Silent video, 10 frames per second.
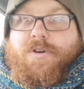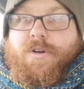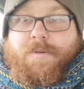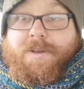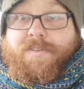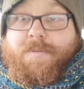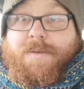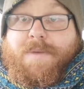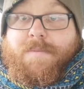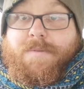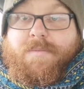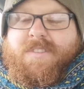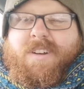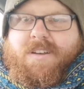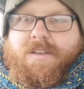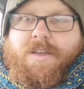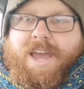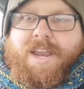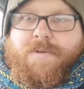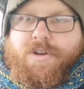club, and you have to be a member. But it's not,
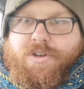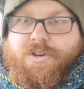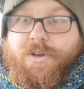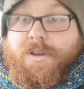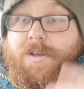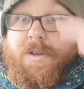anyone can join,